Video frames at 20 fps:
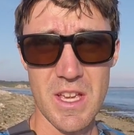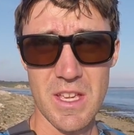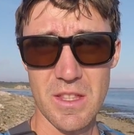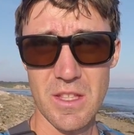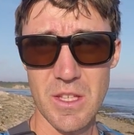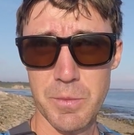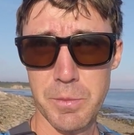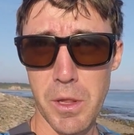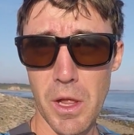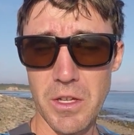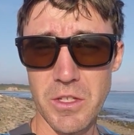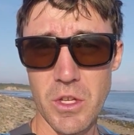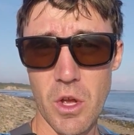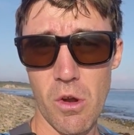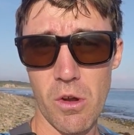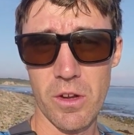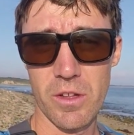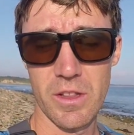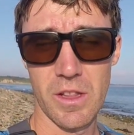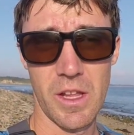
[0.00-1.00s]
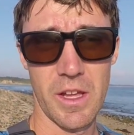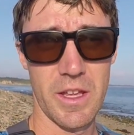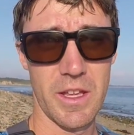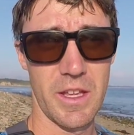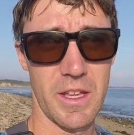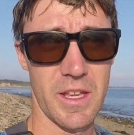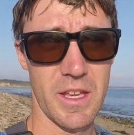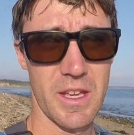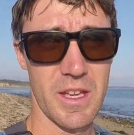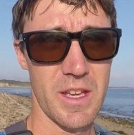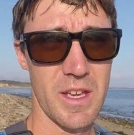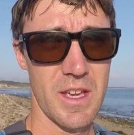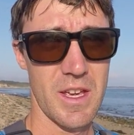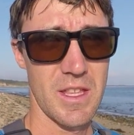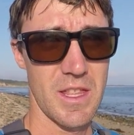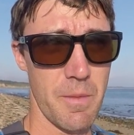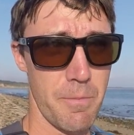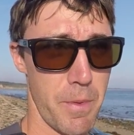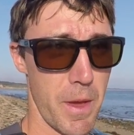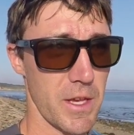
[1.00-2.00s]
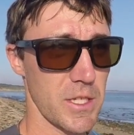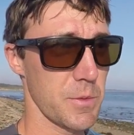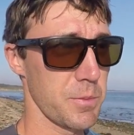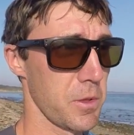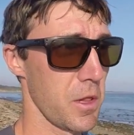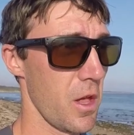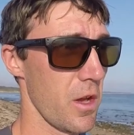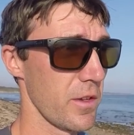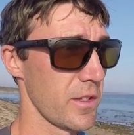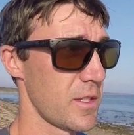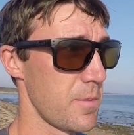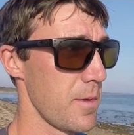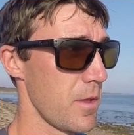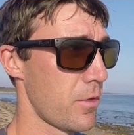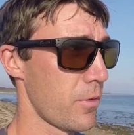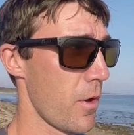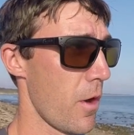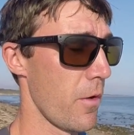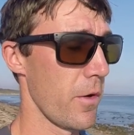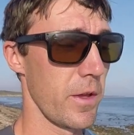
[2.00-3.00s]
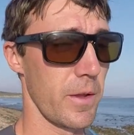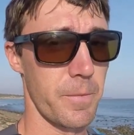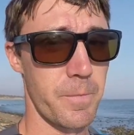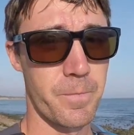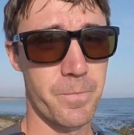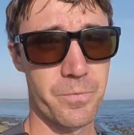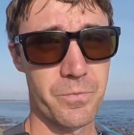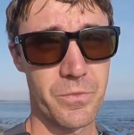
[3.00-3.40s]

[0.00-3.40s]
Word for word: These plugs aren't like the best plugs to be throwing